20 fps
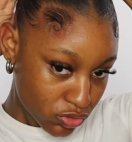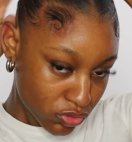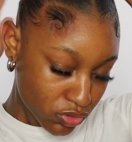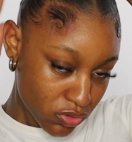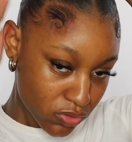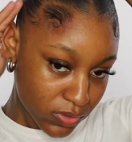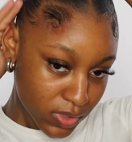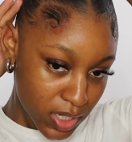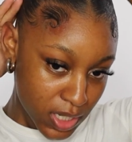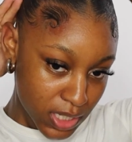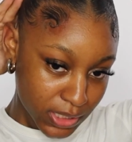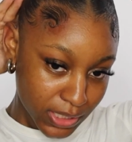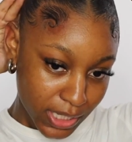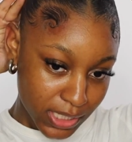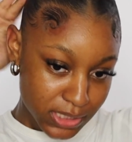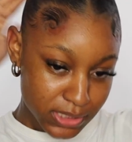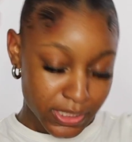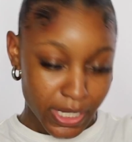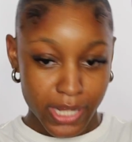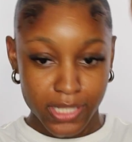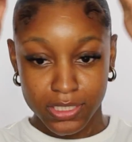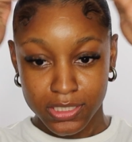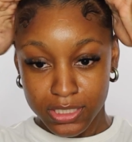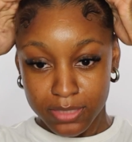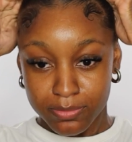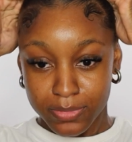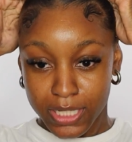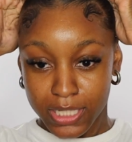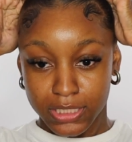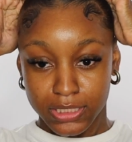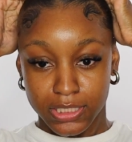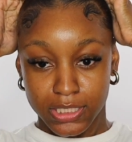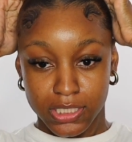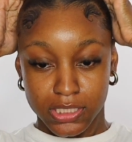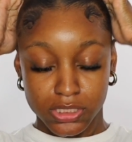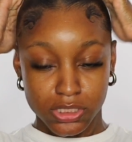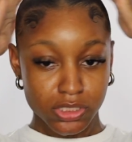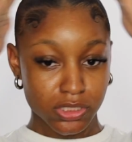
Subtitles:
to like styling them like this.